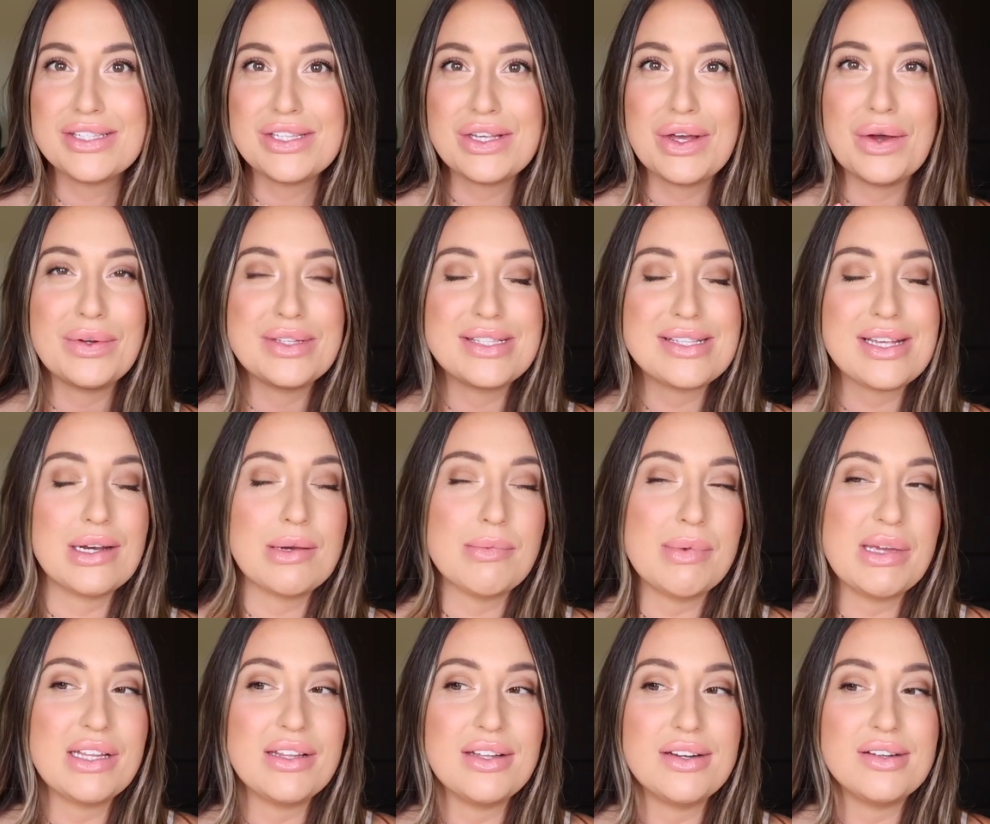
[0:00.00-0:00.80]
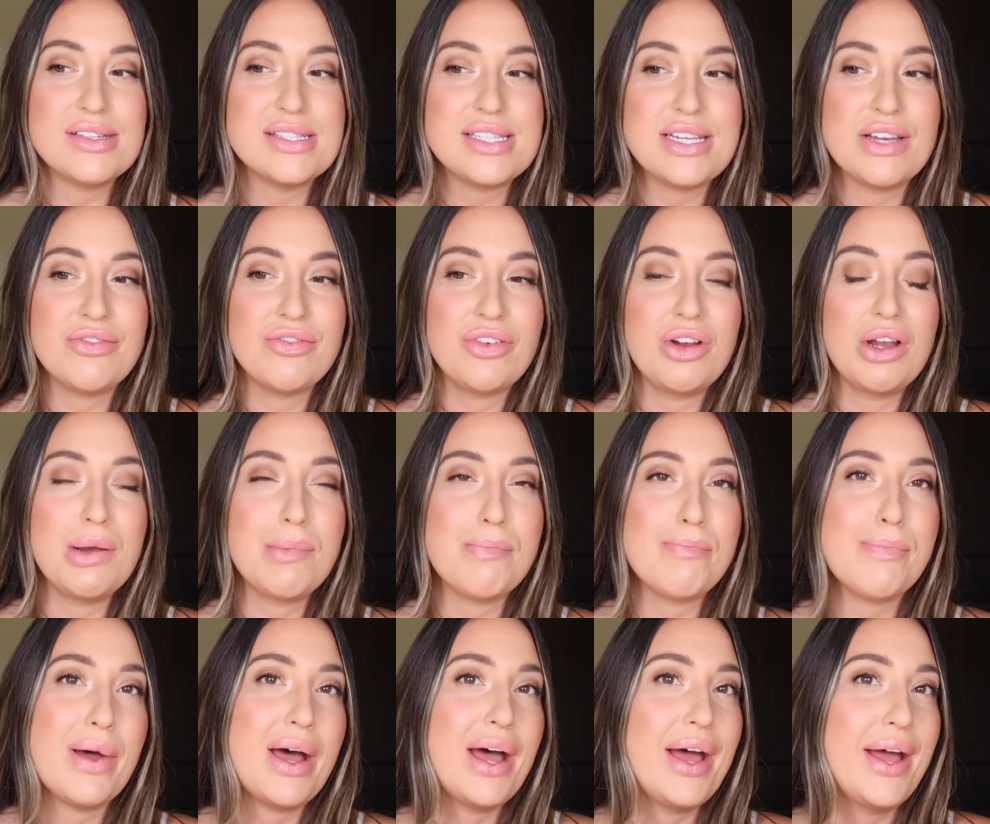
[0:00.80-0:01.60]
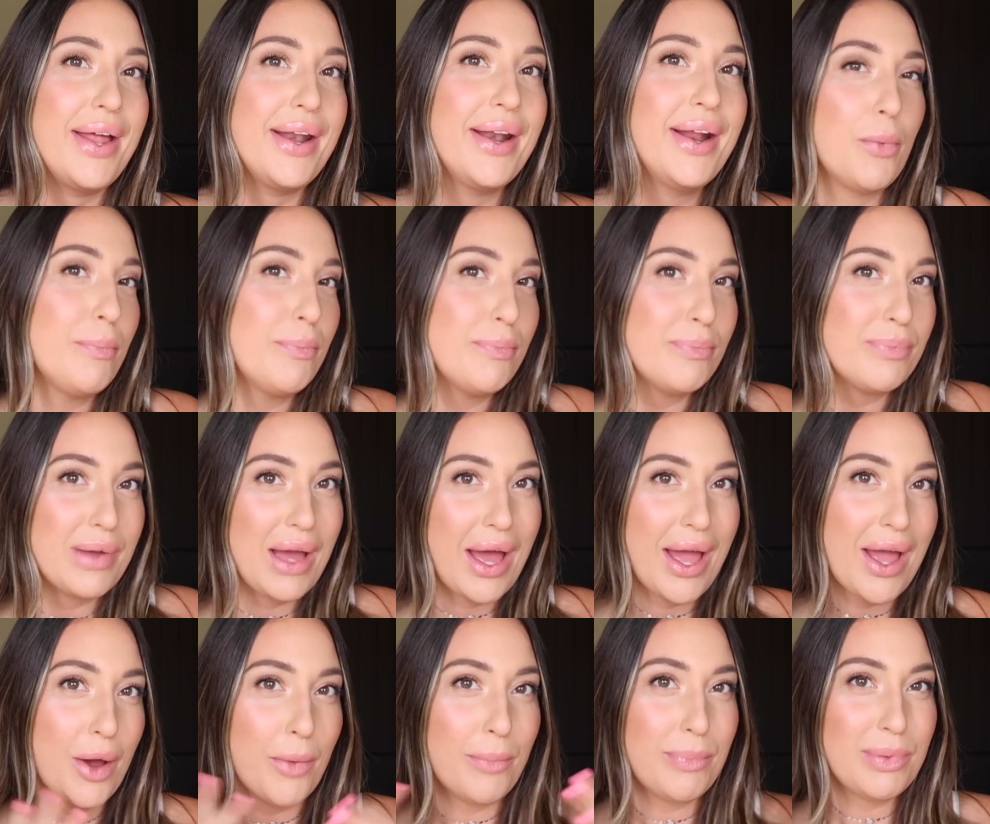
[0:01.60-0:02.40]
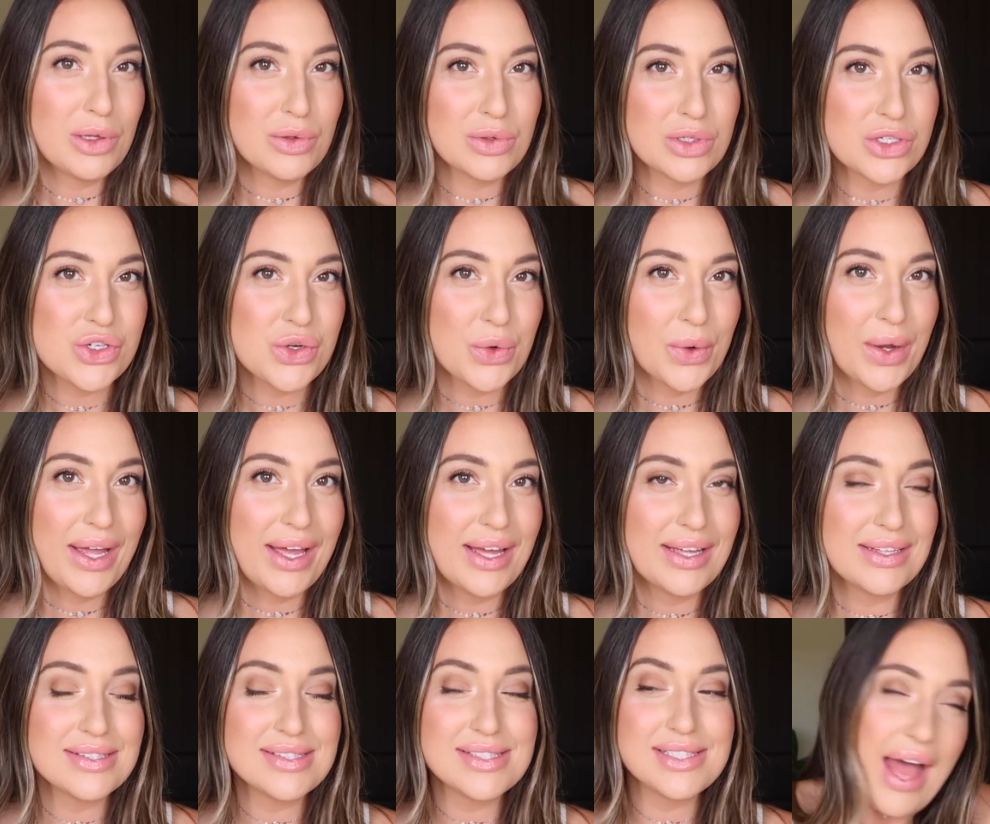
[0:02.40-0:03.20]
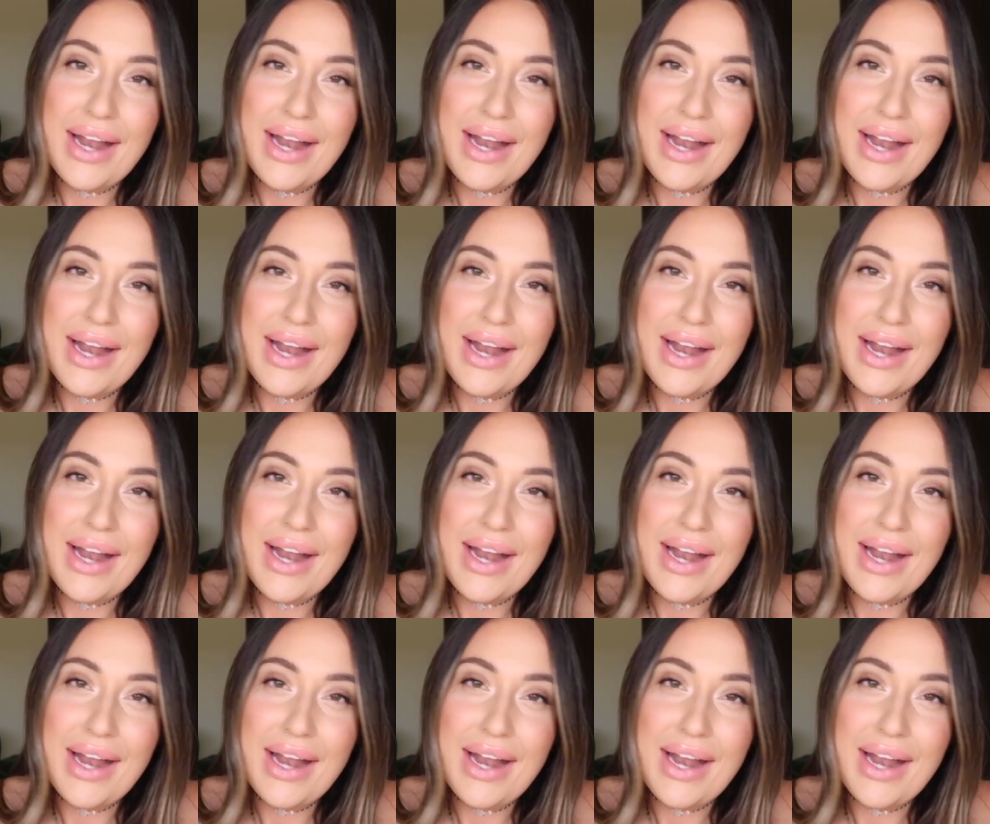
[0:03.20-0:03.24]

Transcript: So it's gonna be a little different, but I hope you enjoy it.